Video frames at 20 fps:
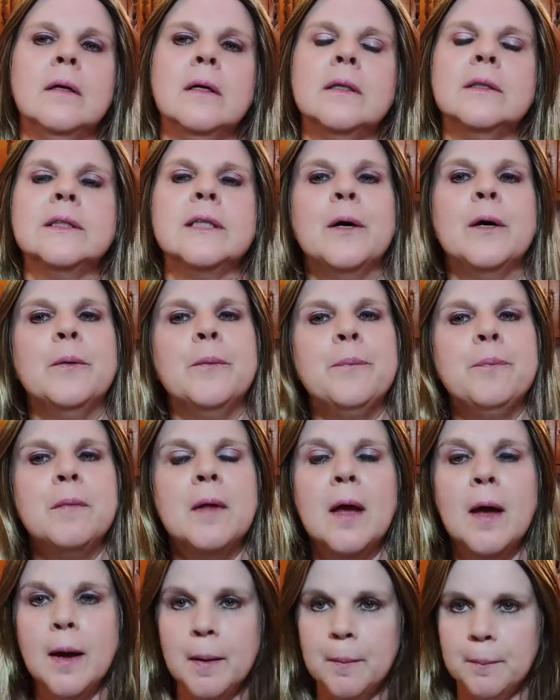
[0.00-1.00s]
So,
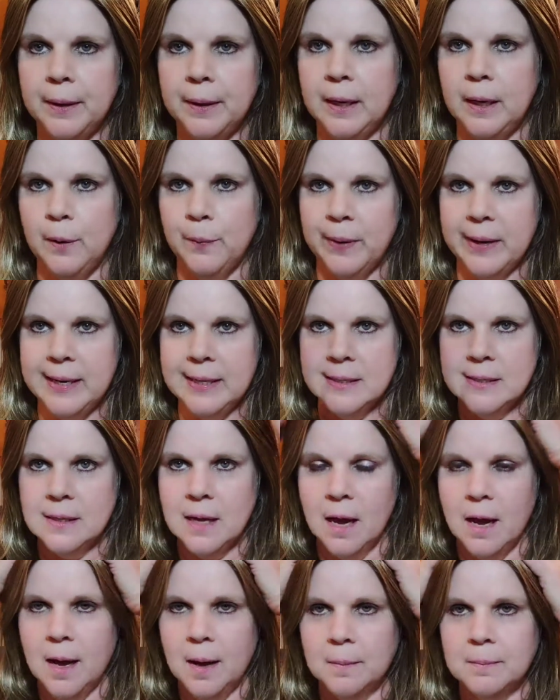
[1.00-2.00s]
but anyways,
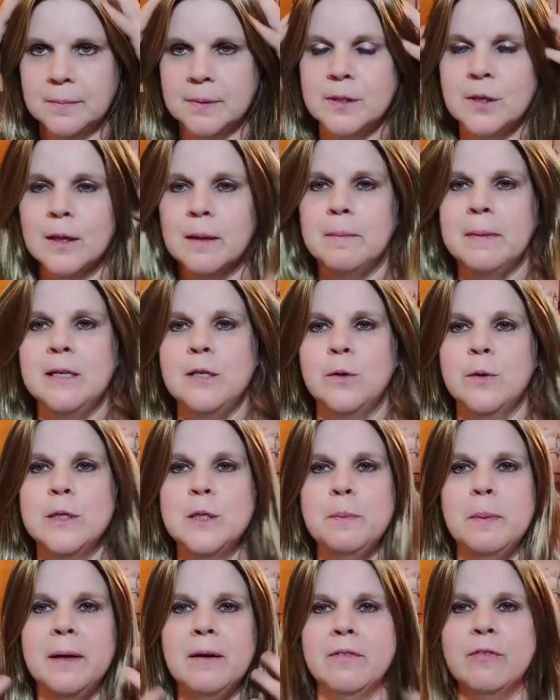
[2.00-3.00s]
um, so let me do a
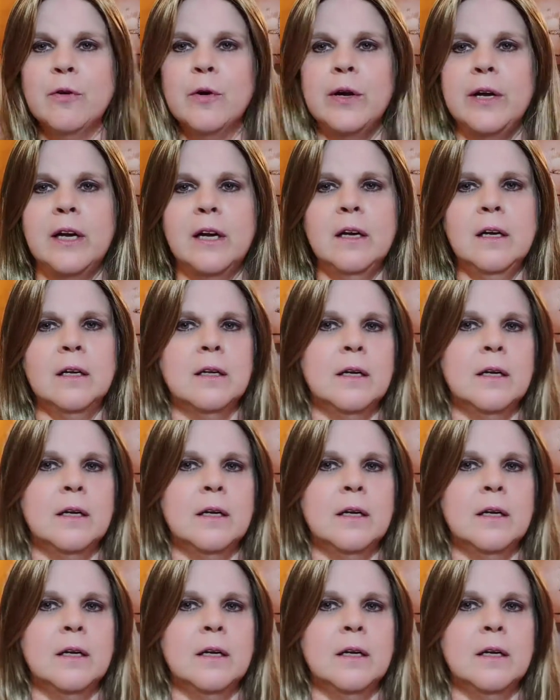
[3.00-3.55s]
spin for you.